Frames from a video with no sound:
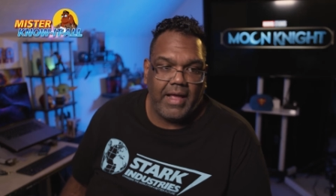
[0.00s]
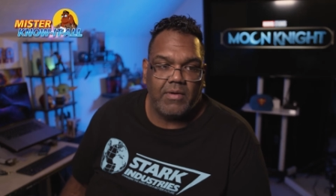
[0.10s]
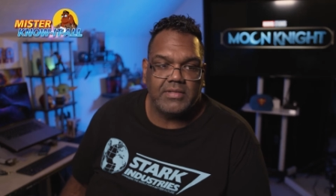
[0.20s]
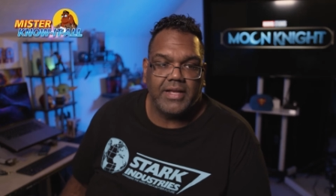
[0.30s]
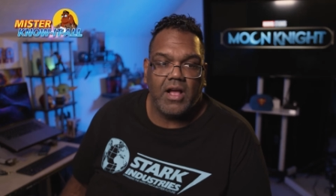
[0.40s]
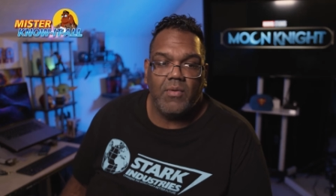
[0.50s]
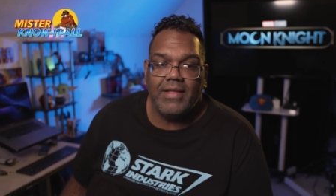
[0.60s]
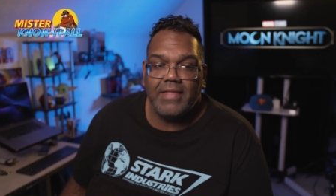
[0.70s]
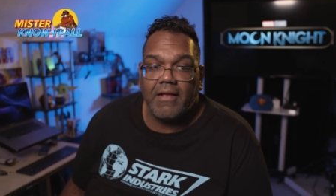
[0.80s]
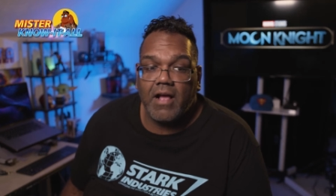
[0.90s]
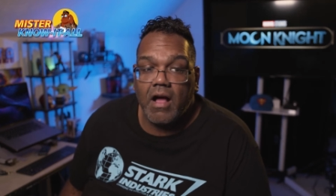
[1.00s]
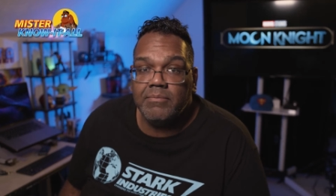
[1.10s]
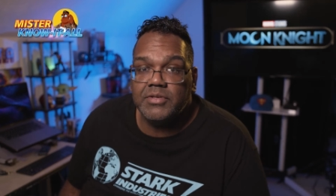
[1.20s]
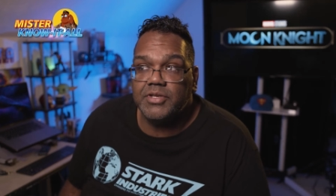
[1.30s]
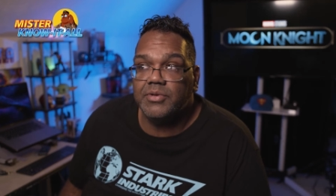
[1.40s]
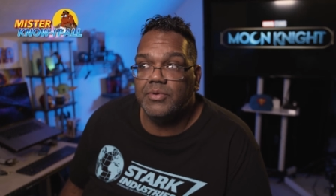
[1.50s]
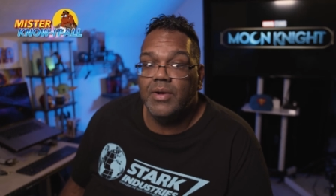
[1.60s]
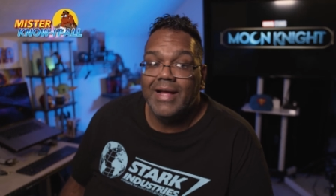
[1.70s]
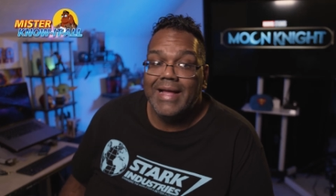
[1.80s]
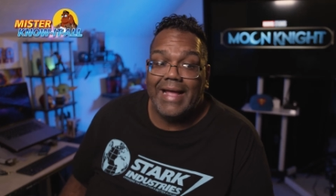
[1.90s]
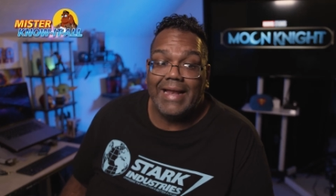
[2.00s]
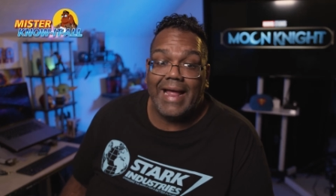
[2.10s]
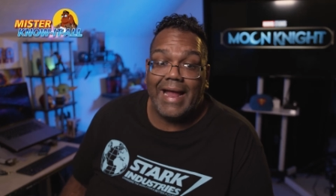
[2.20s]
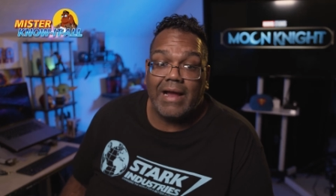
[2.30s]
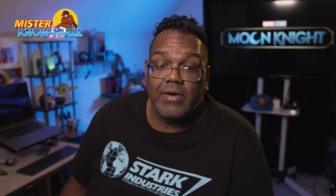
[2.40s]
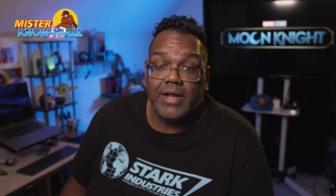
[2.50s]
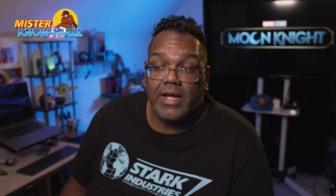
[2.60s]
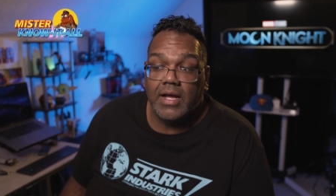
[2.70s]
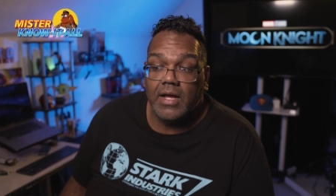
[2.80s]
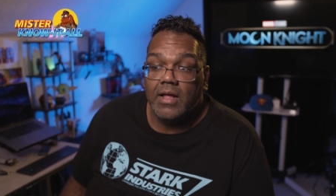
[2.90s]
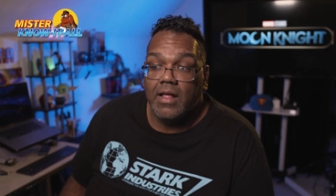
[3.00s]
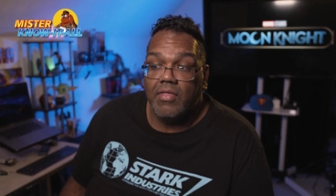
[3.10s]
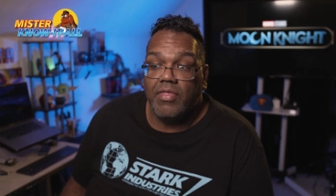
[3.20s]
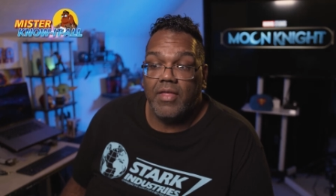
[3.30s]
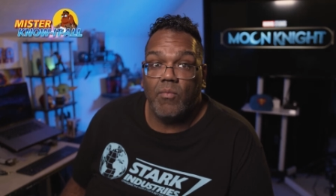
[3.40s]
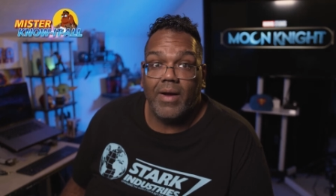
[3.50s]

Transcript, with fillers: And as they go in, they come to an area that